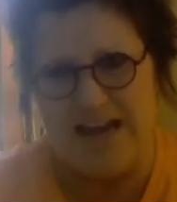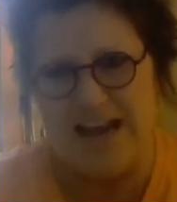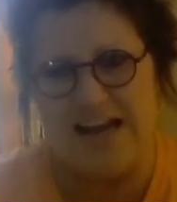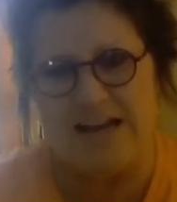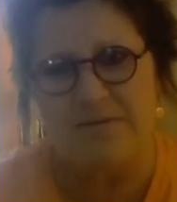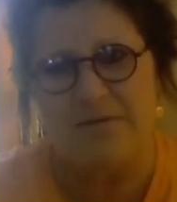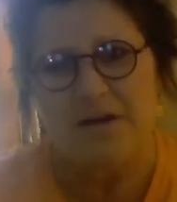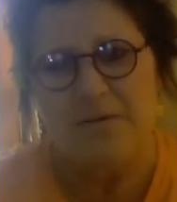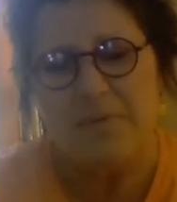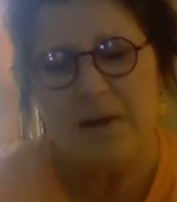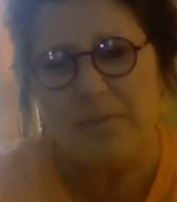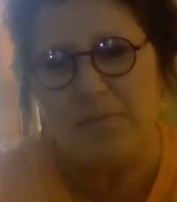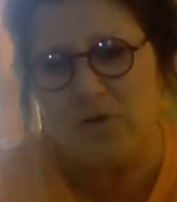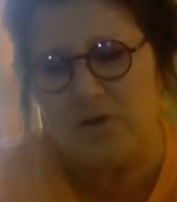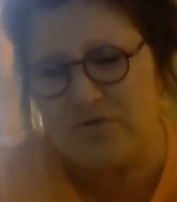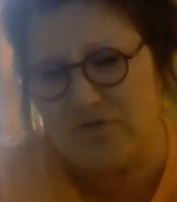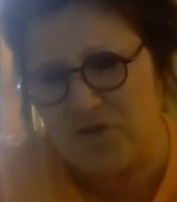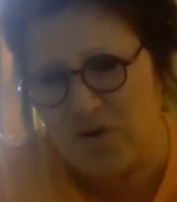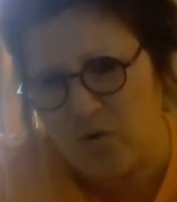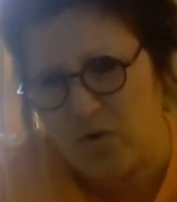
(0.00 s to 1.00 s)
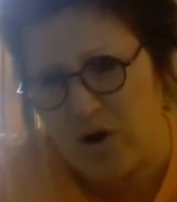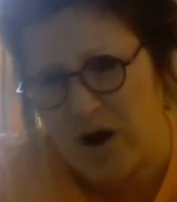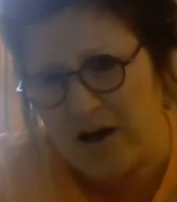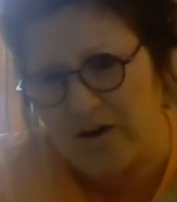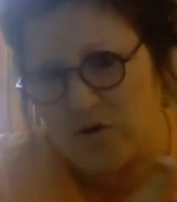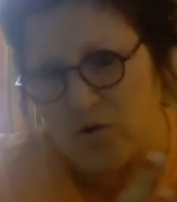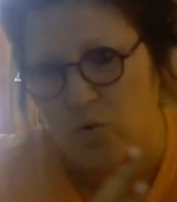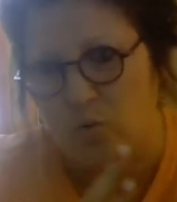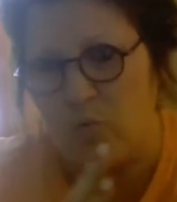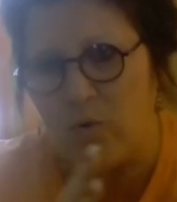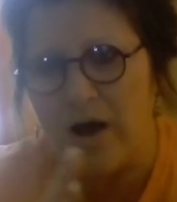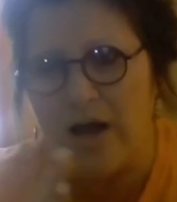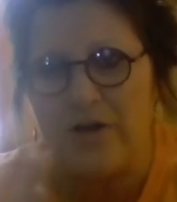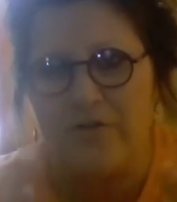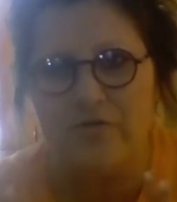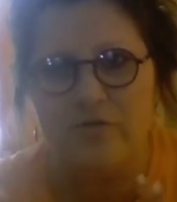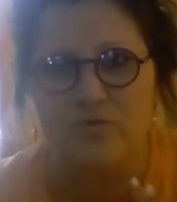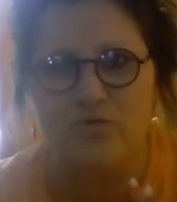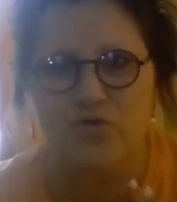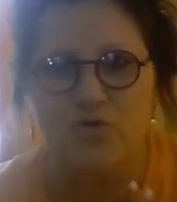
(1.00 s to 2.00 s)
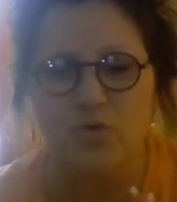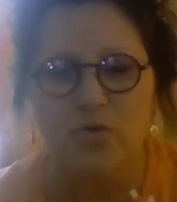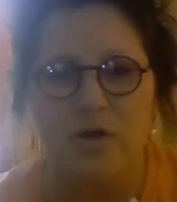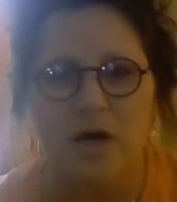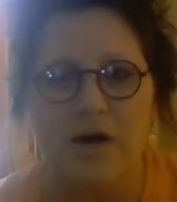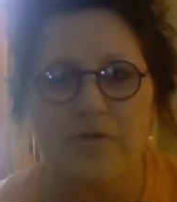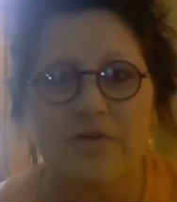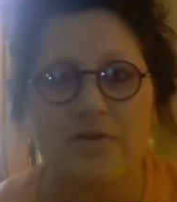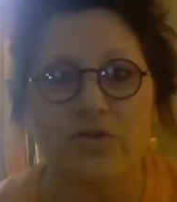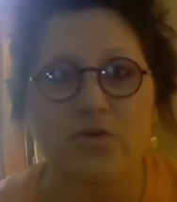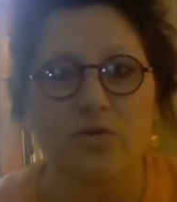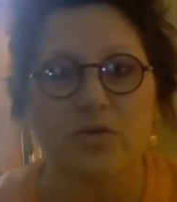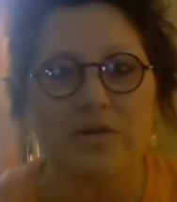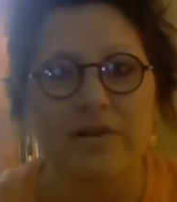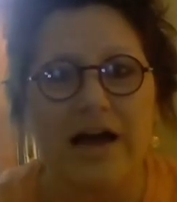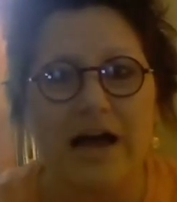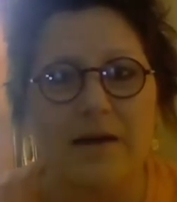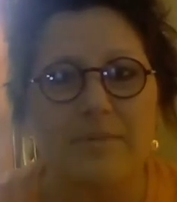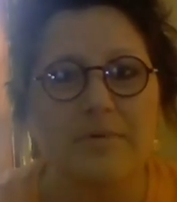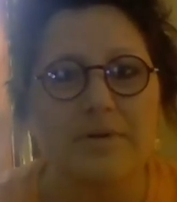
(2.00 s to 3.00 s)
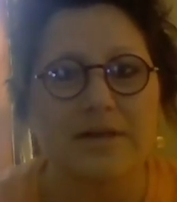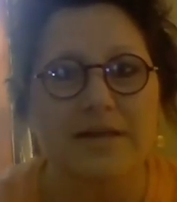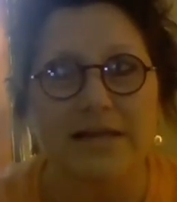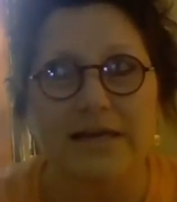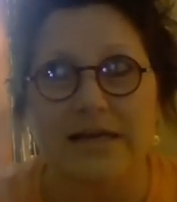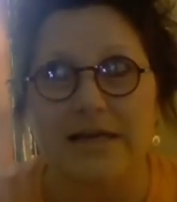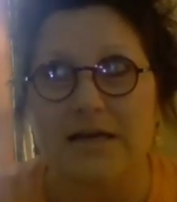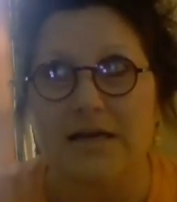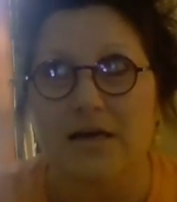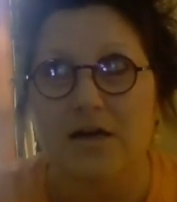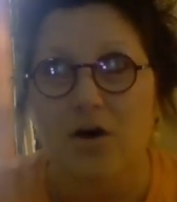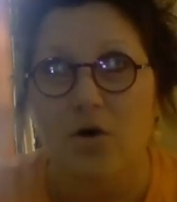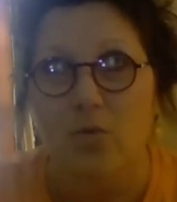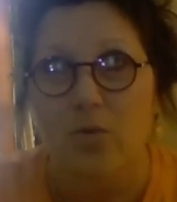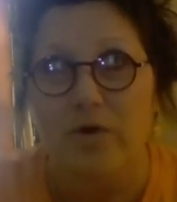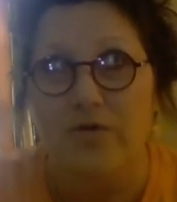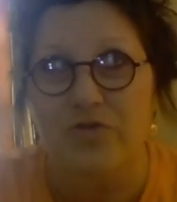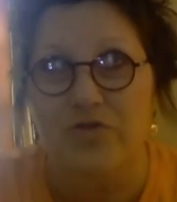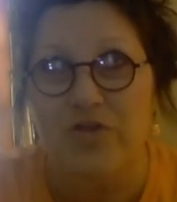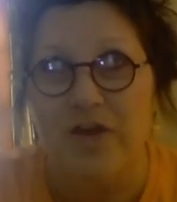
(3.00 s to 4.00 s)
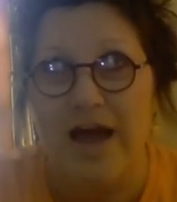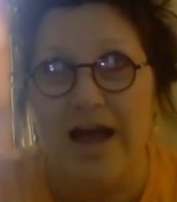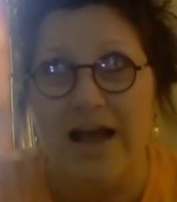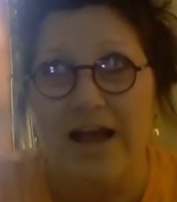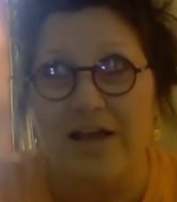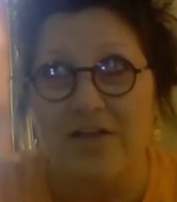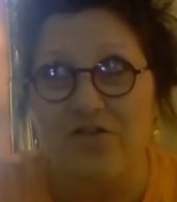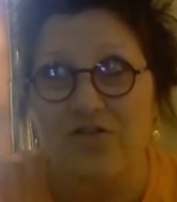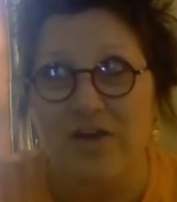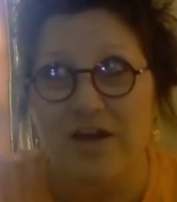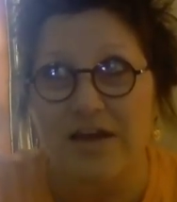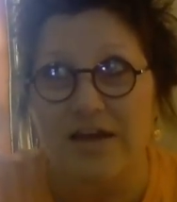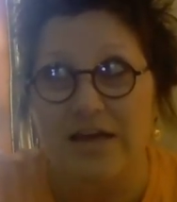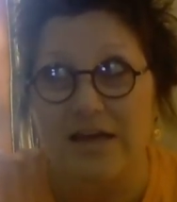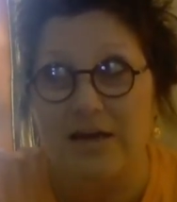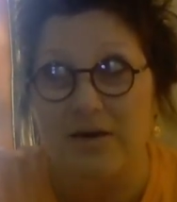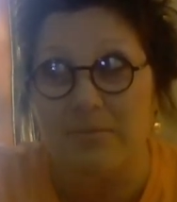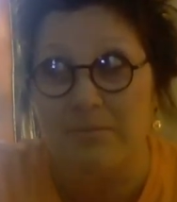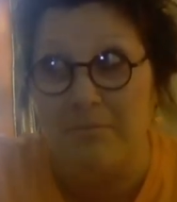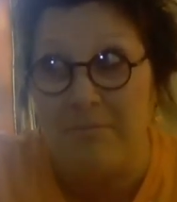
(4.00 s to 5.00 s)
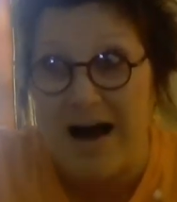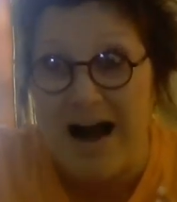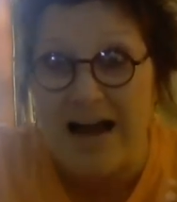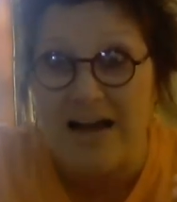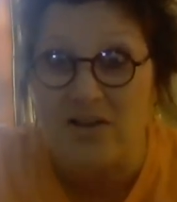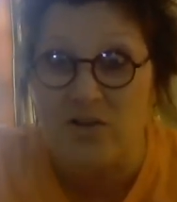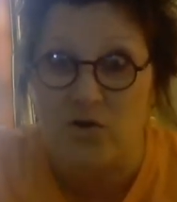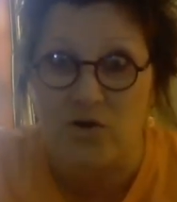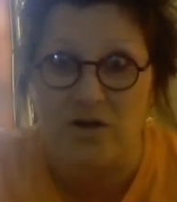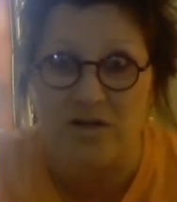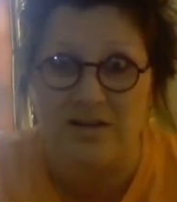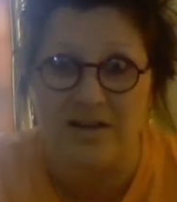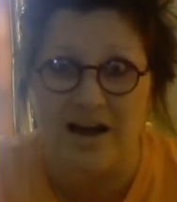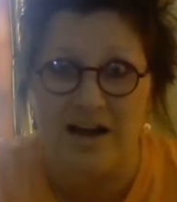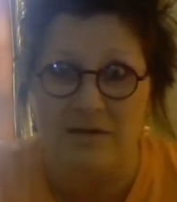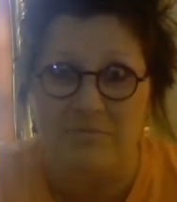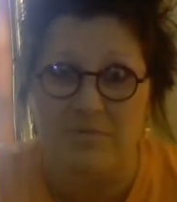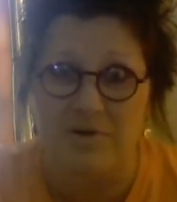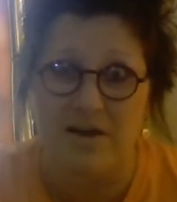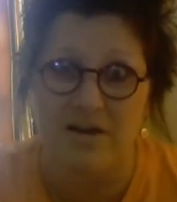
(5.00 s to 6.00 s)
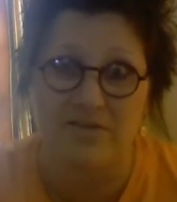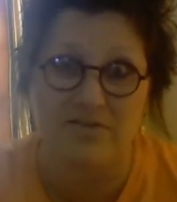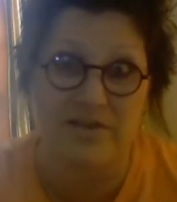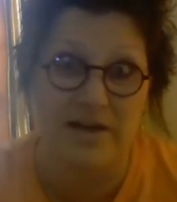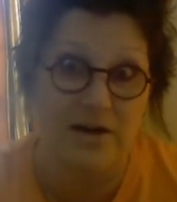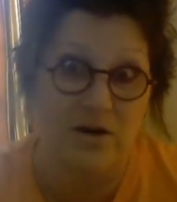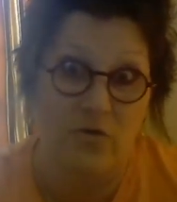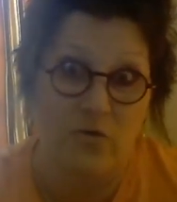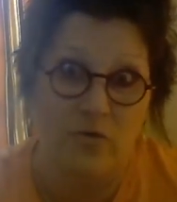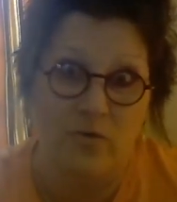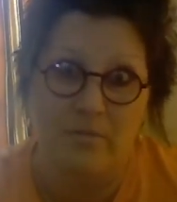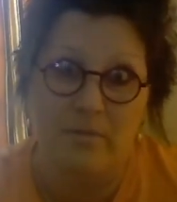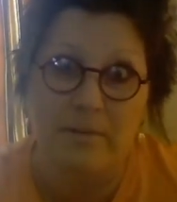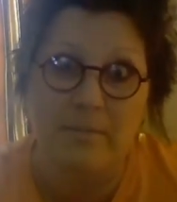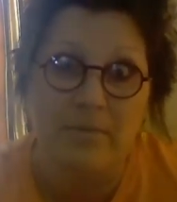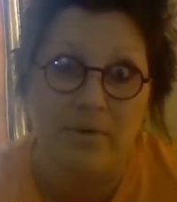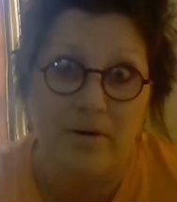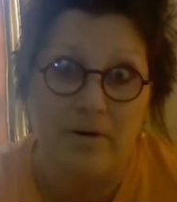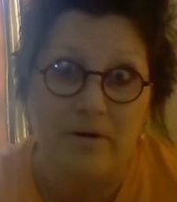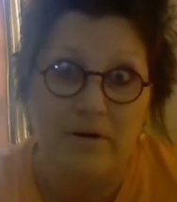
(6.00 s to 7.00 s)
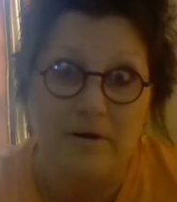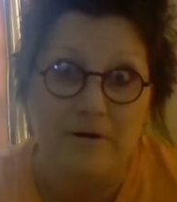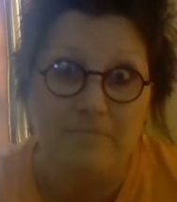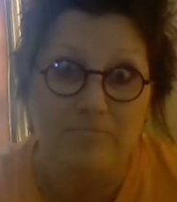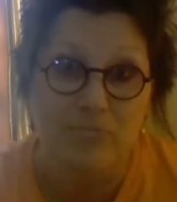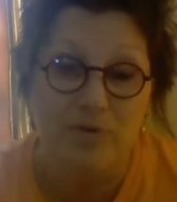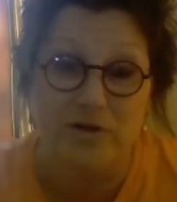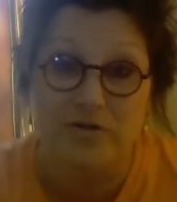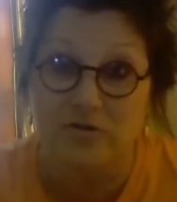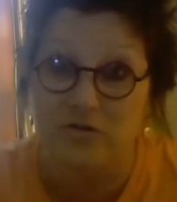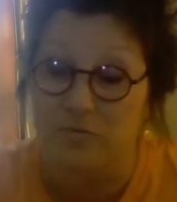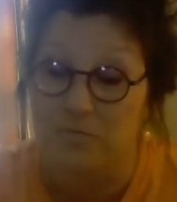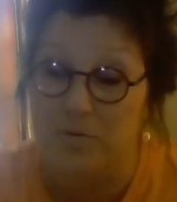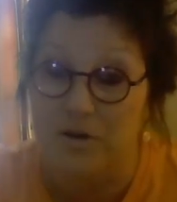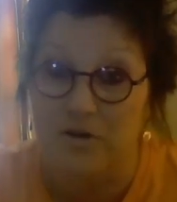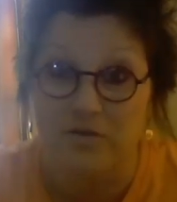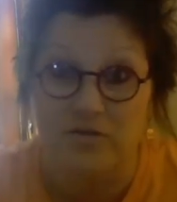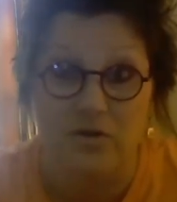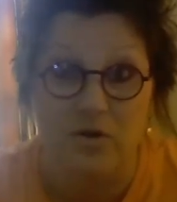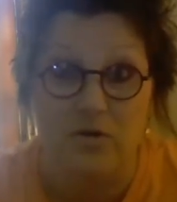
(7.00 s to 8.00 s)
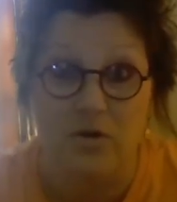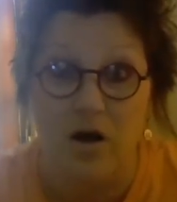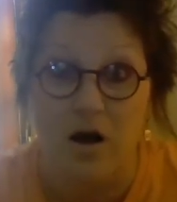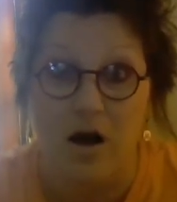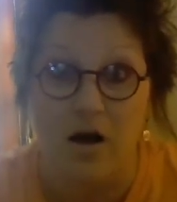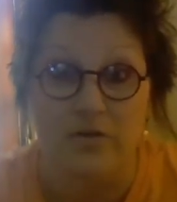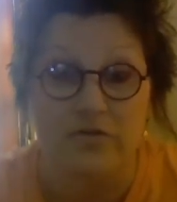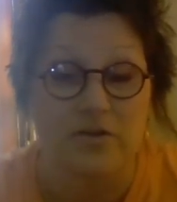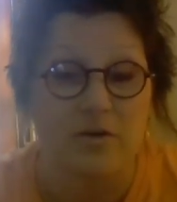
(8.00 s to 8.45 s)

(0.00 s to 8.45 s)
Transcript: And people have so gotten away from true love and they're labeling it what they think it might look like because they don't remember because it's been so long.